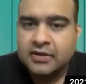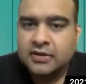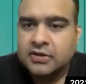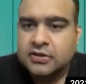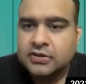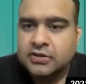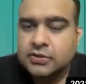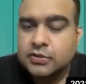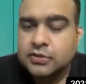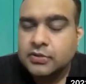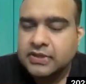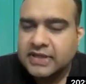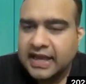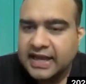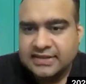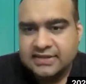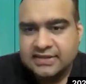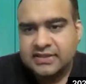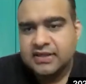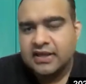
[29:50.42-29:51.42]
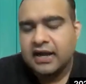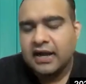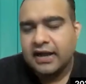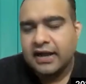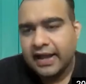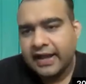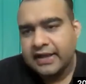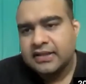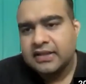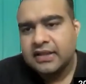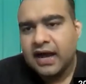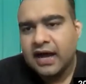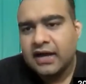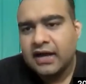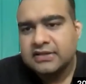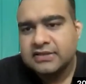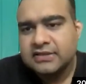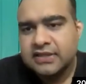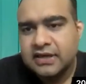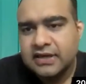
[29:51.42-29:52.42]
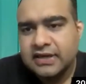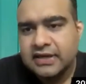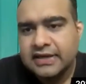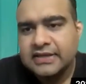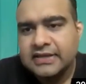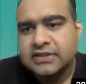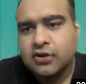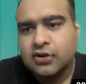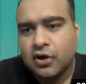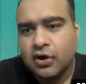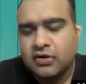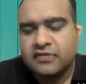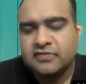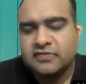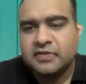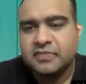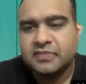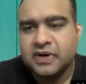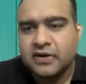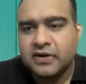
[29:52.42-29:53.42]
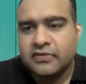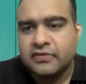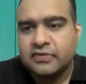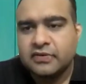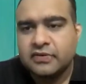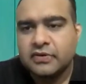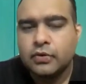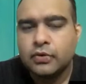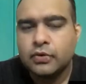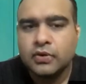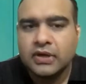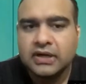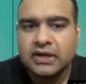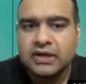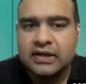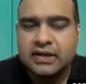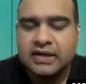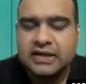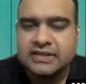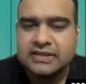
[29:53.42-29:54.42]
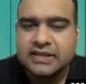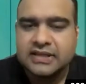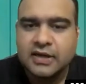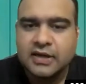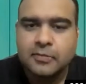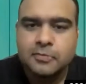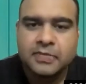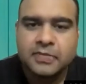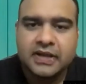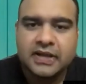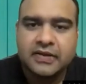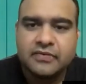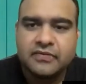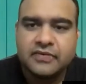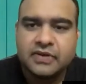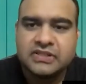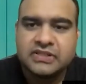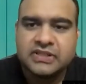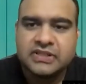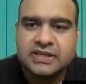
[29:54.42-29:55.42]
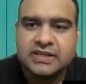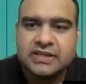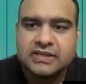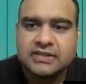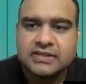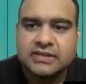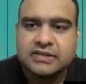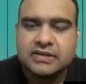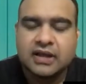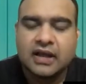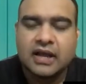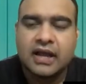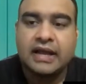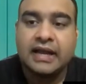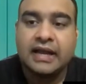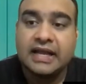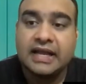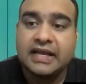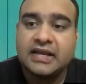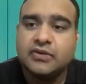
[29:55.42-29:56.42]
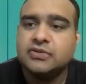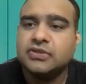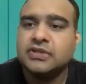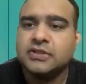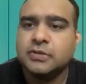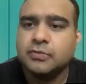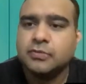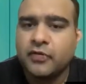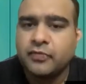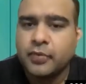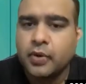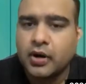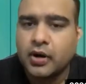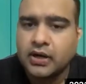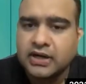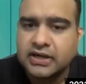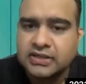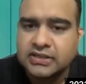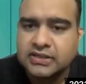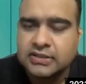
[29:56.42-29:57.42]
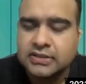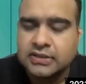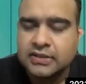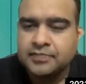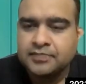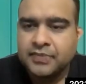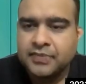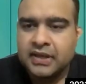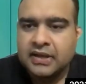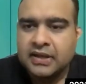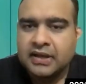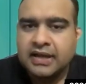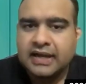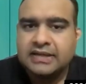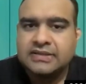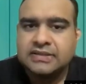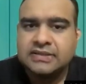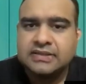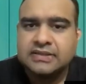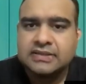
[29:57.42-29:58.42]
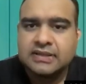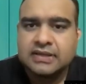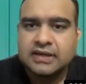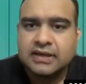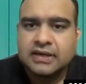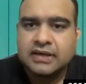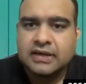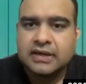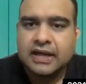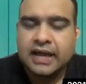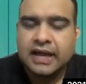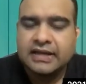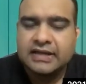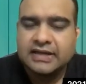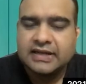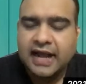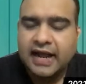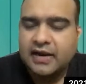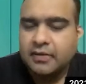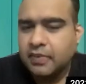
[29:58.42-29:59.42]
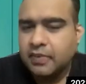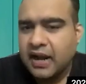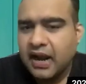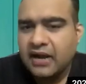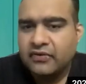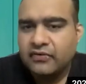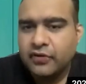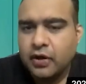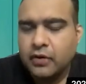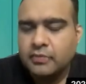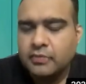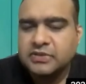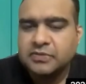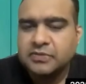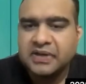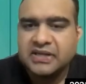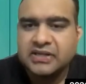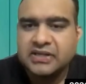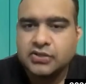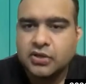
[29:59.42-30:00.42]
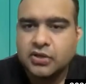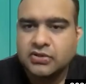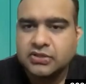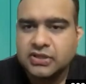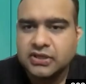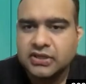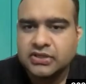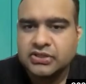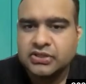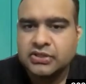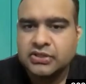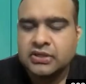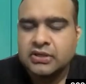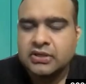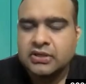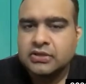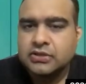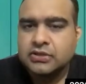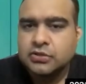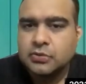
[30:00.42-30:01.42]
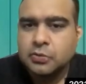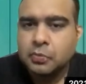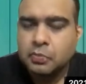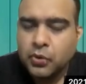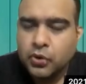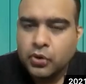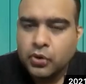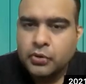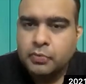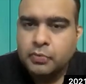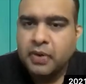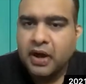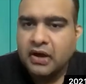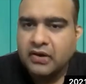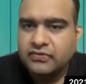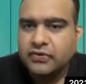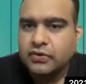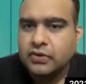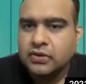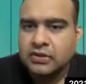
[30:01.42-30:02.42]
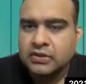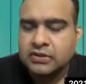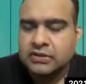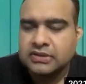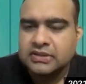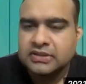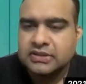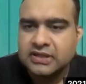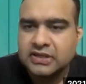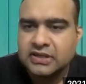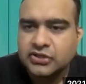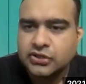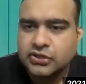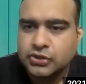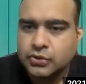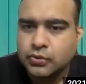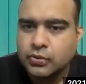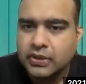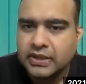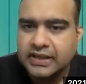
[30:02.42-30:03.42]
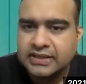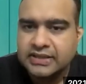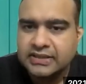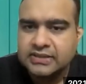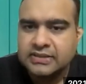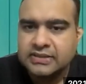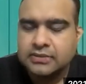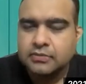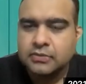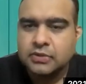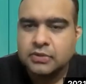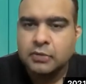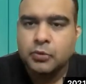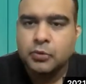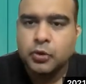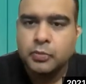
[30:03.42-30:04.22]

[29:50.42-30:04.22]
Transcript: So yes, again, the answer is all of the above. Google is a company which is an ecosystem of products. Its entire platform is based on search. So the more powerful the search tool is, the more